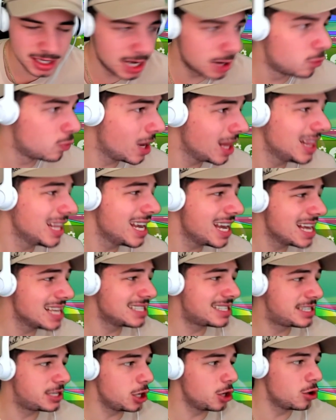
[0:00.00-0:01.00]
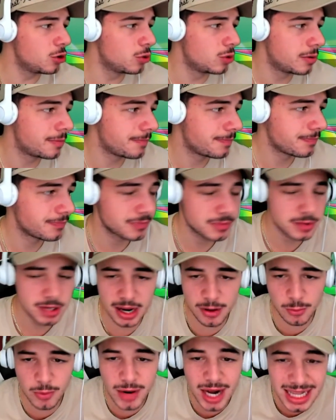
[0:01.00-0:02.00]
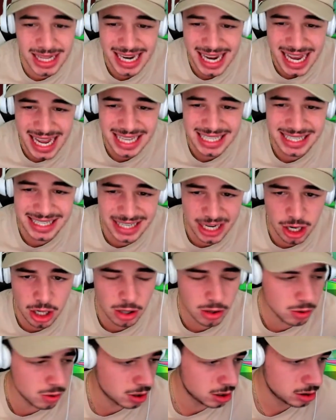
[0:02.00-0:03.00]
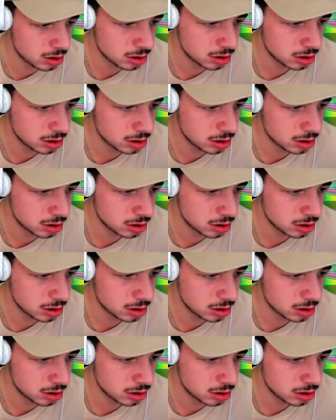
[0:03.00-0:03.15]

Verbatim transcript: It really is due. It really is due.